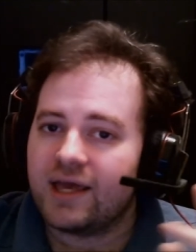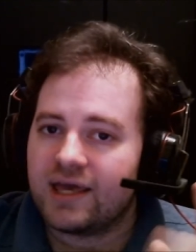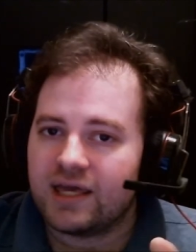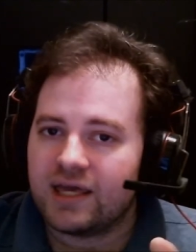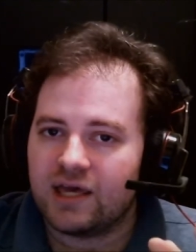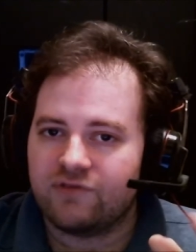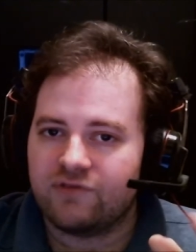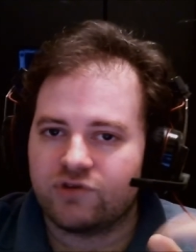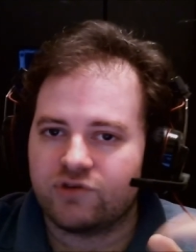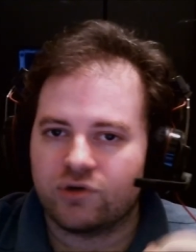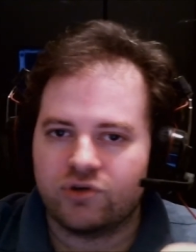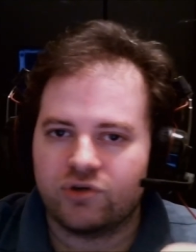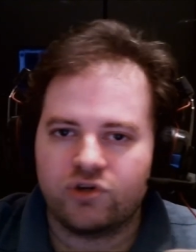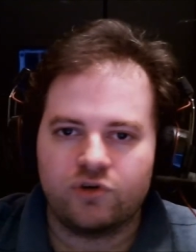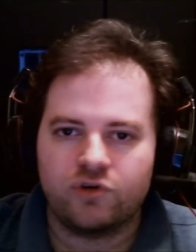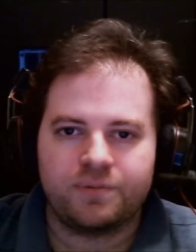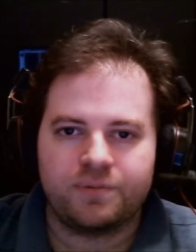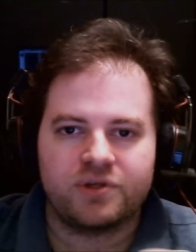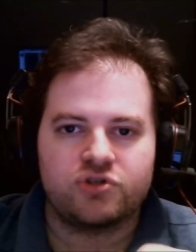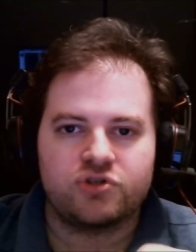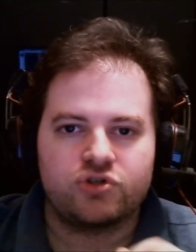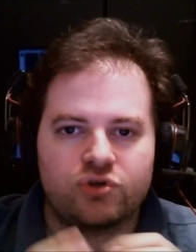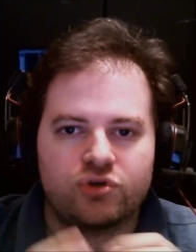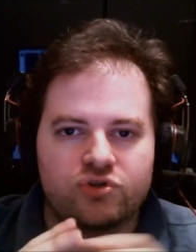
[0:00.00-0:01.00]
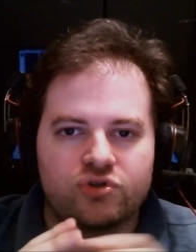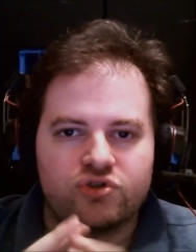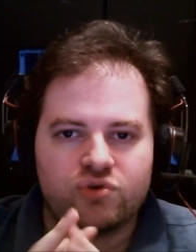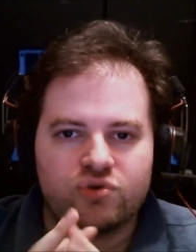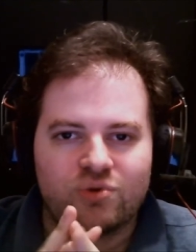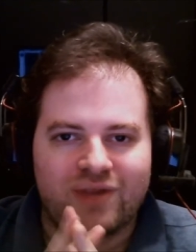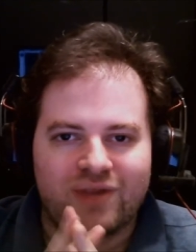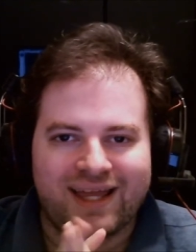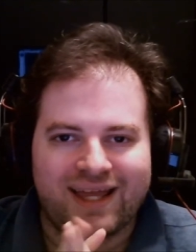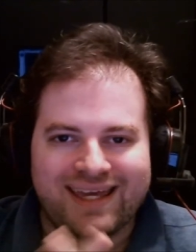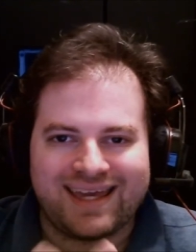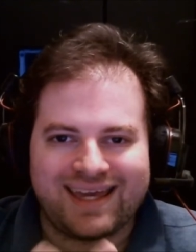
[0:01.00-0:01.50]
If you're new, be sure to
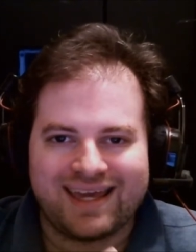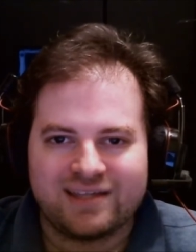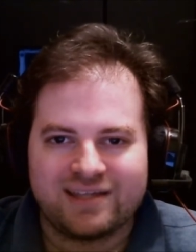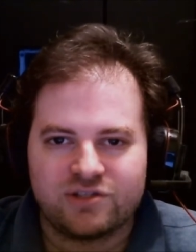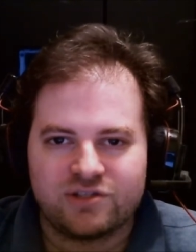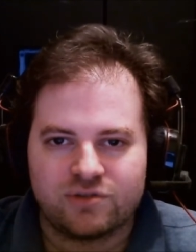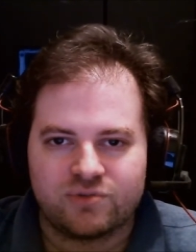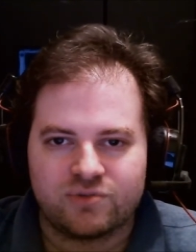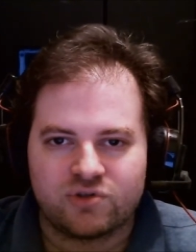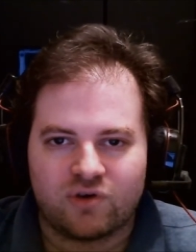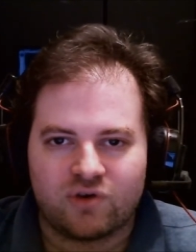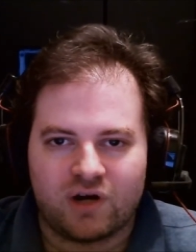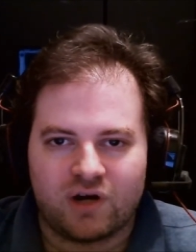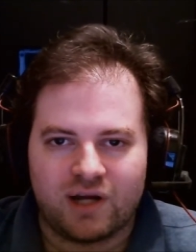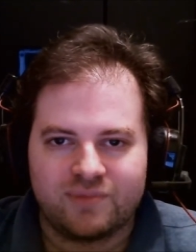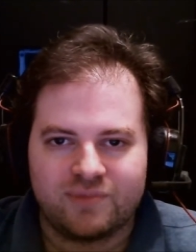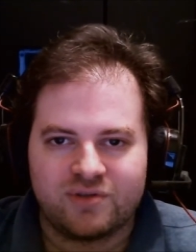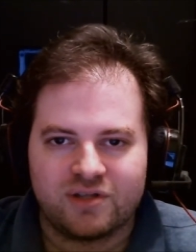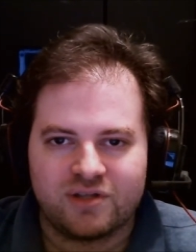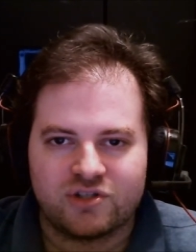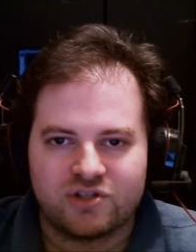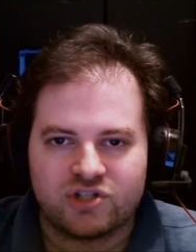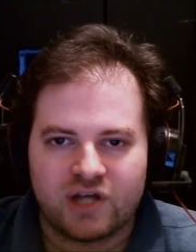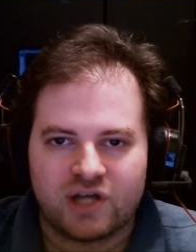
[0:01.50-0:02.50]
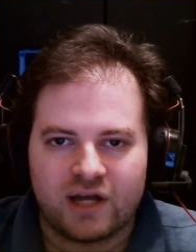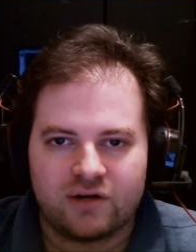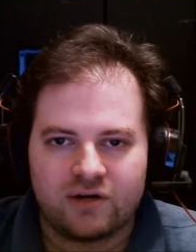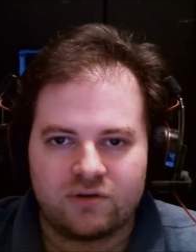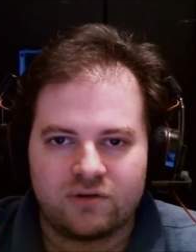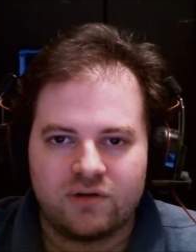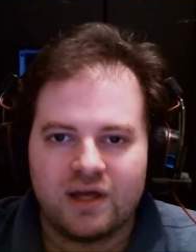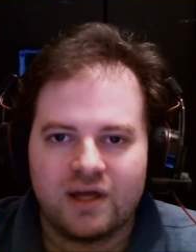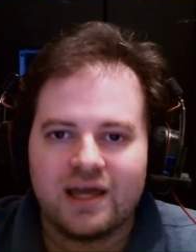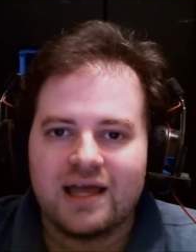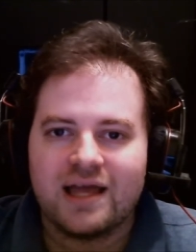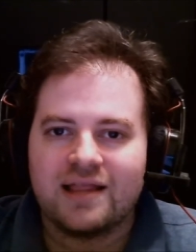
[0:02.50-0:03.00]
like and subscribe to the channel.